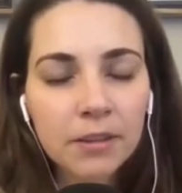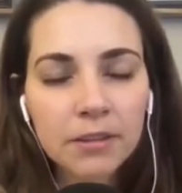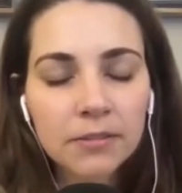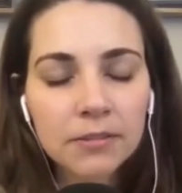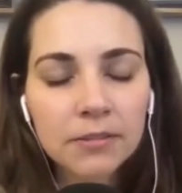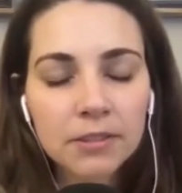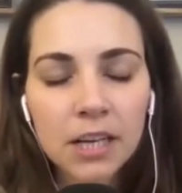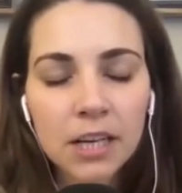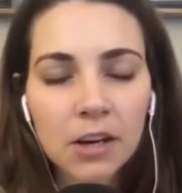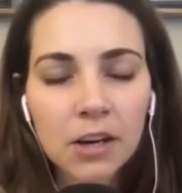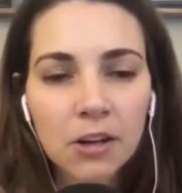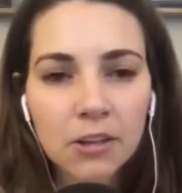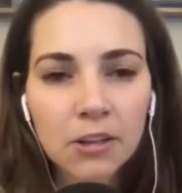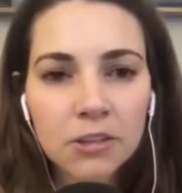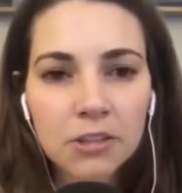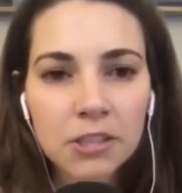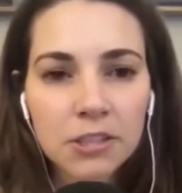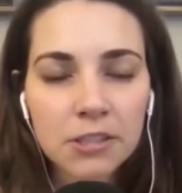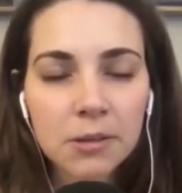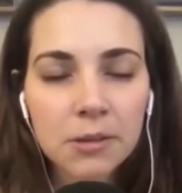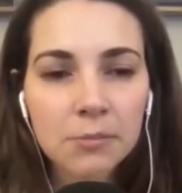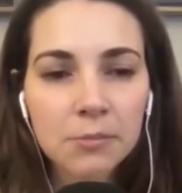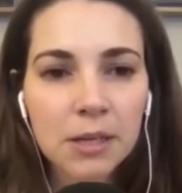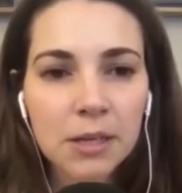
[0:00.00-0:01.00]
psychology,
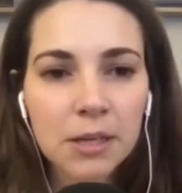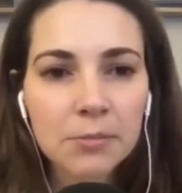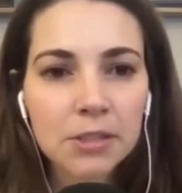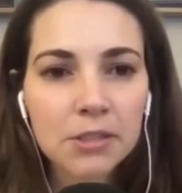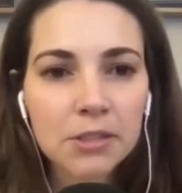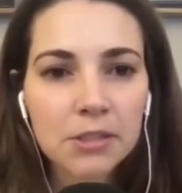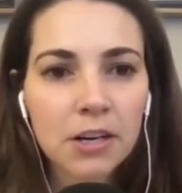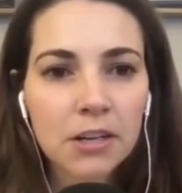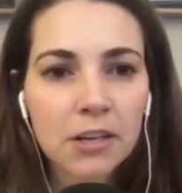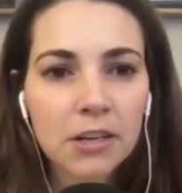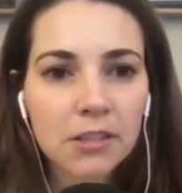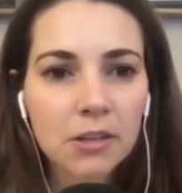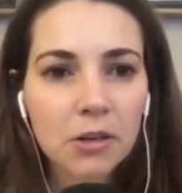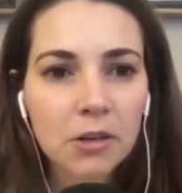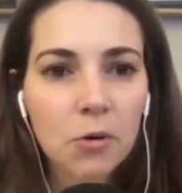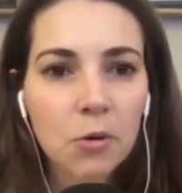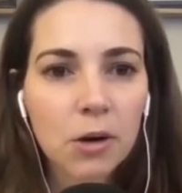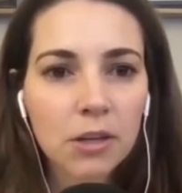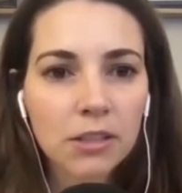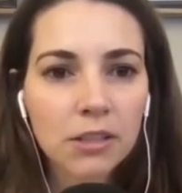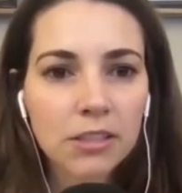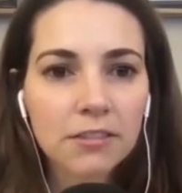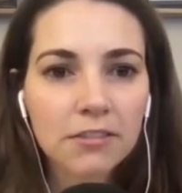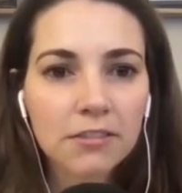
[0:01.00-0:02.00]
sometimes it's hard to
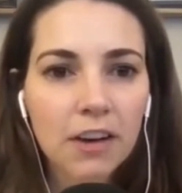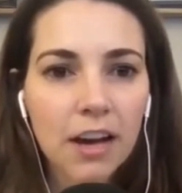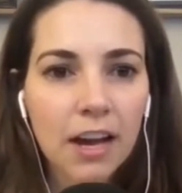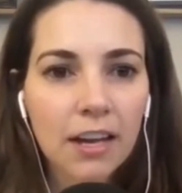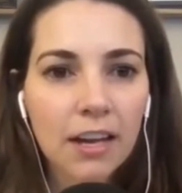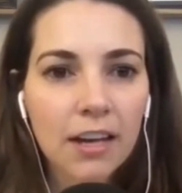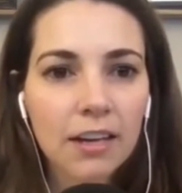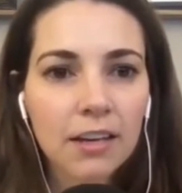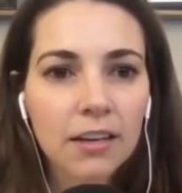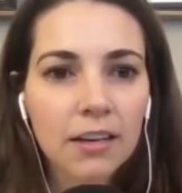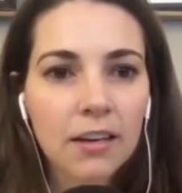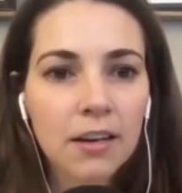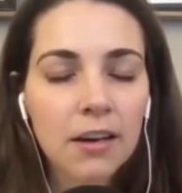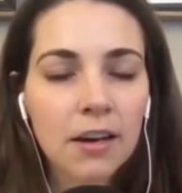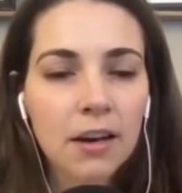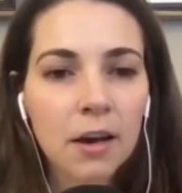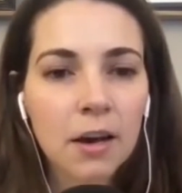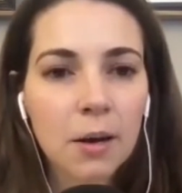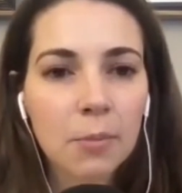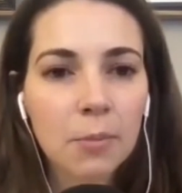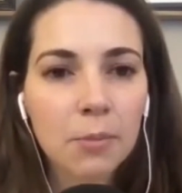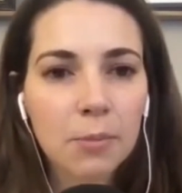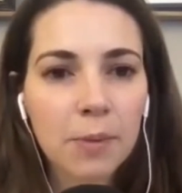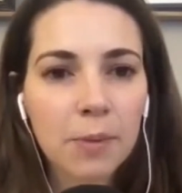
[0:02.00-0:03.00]
quantify,
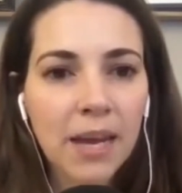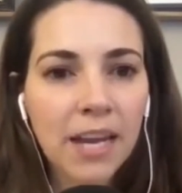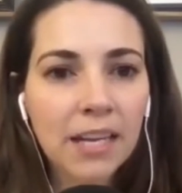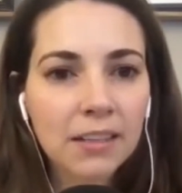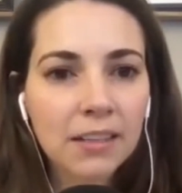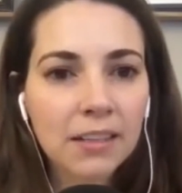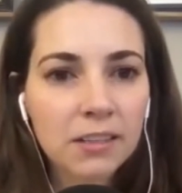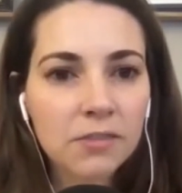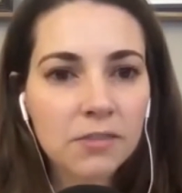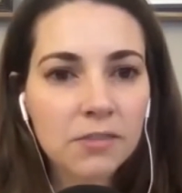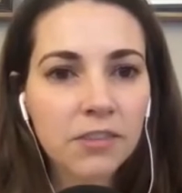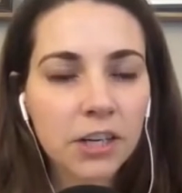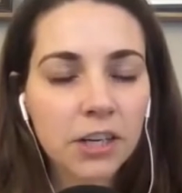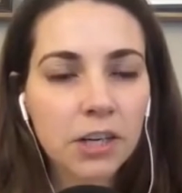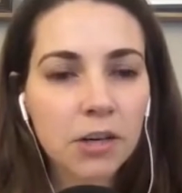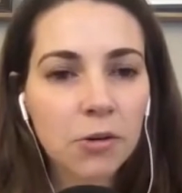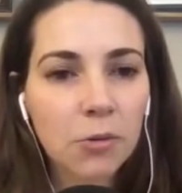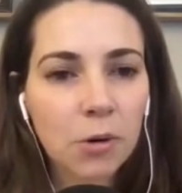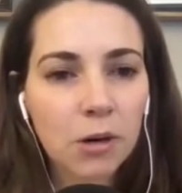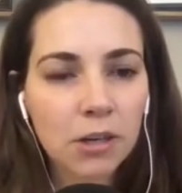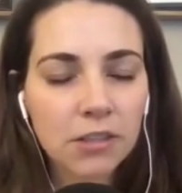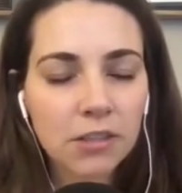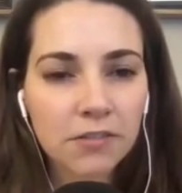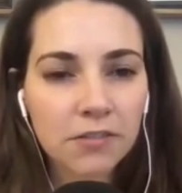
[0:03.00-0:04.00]
but pain is very
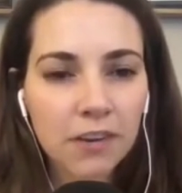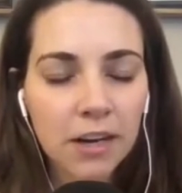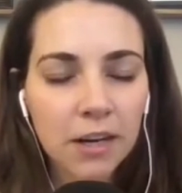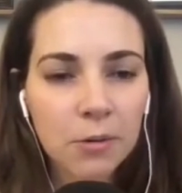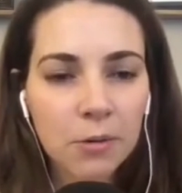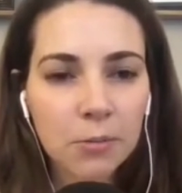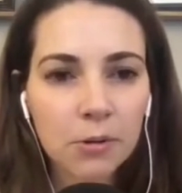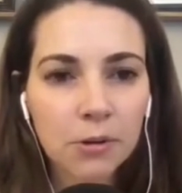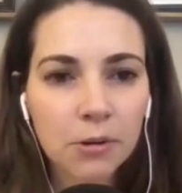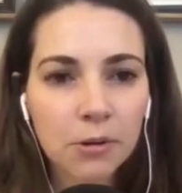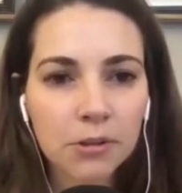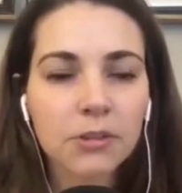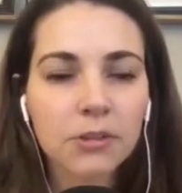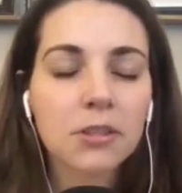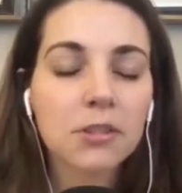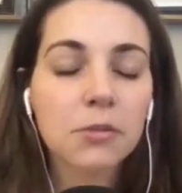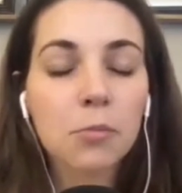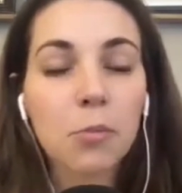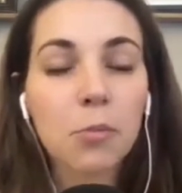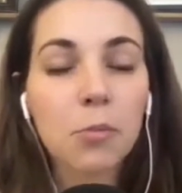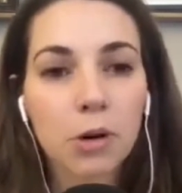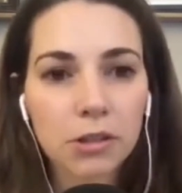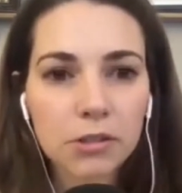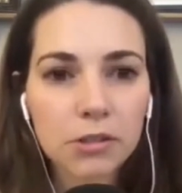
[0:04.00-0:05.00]
quantifiable, or at least
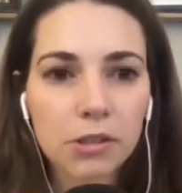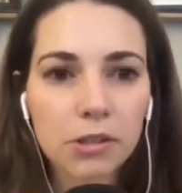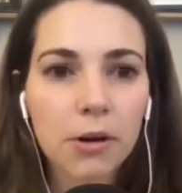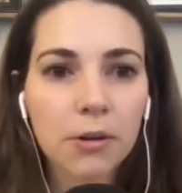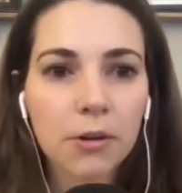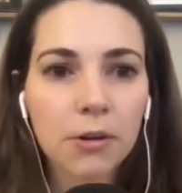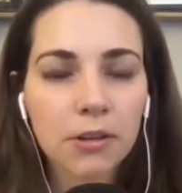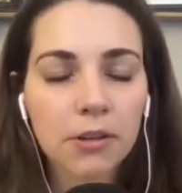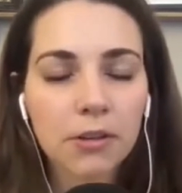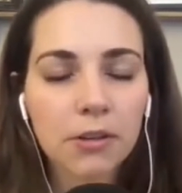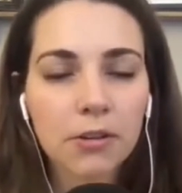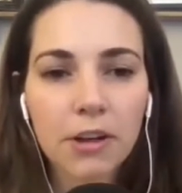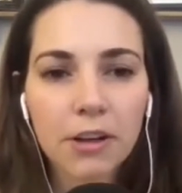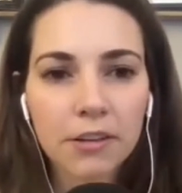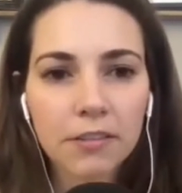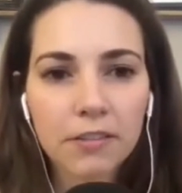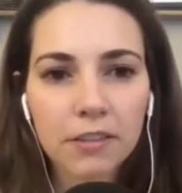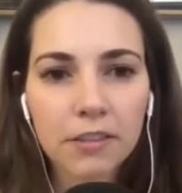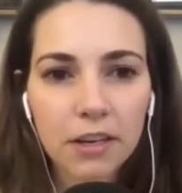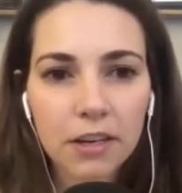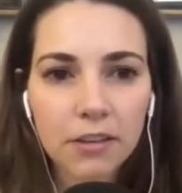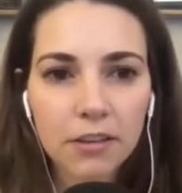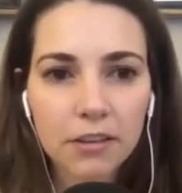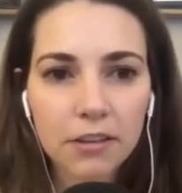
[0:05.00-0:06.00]
more so than a lot of
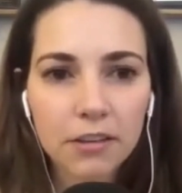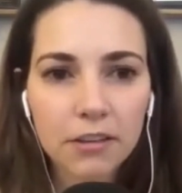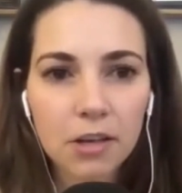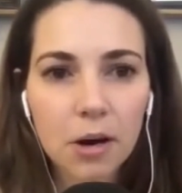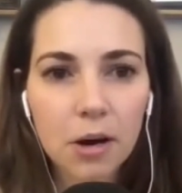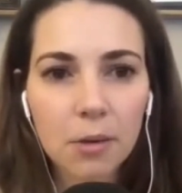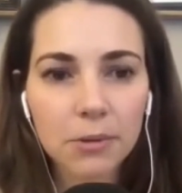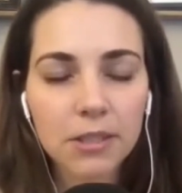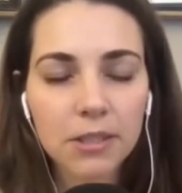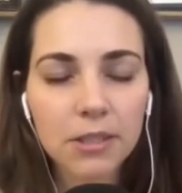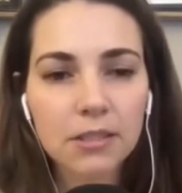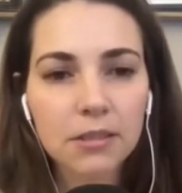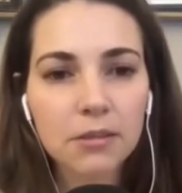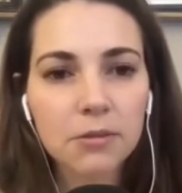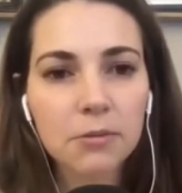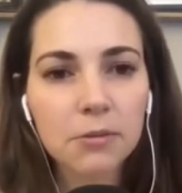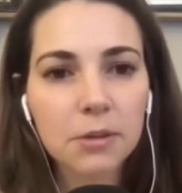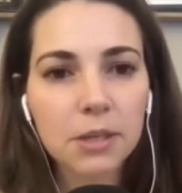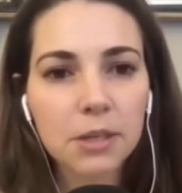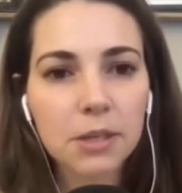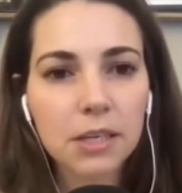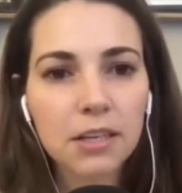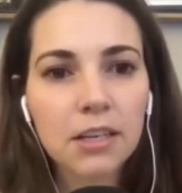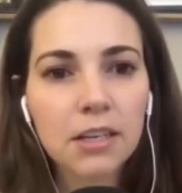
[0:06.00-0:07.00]
the other topics that
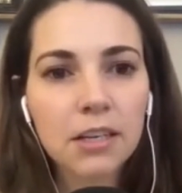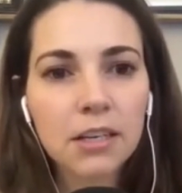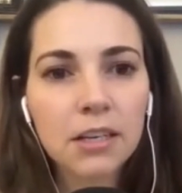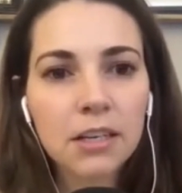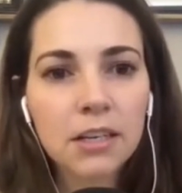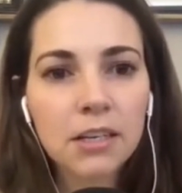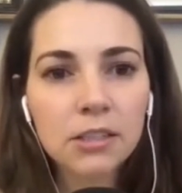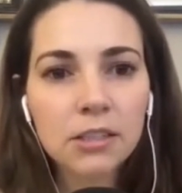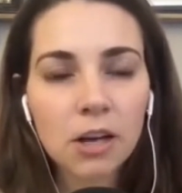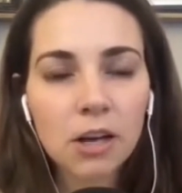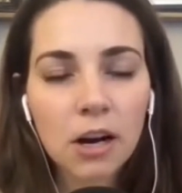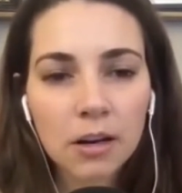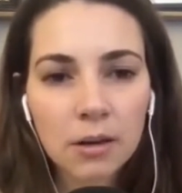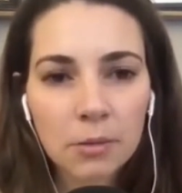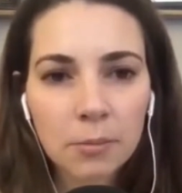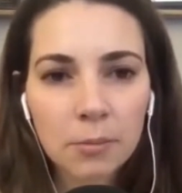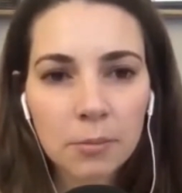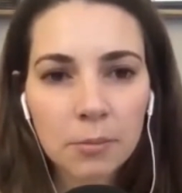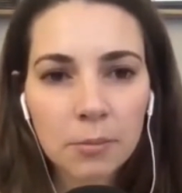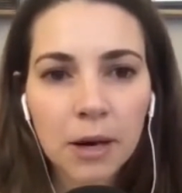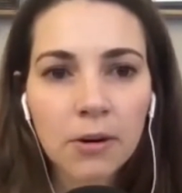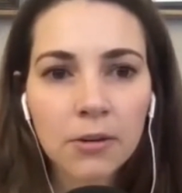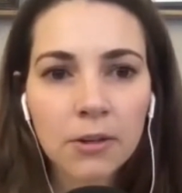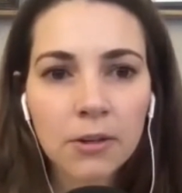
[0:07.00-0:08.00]
we talk
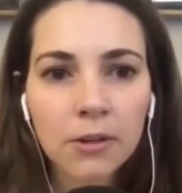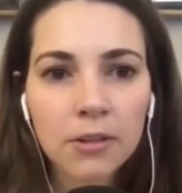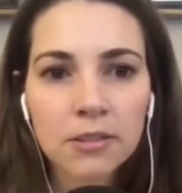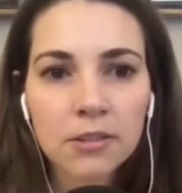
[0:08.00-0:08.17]
about.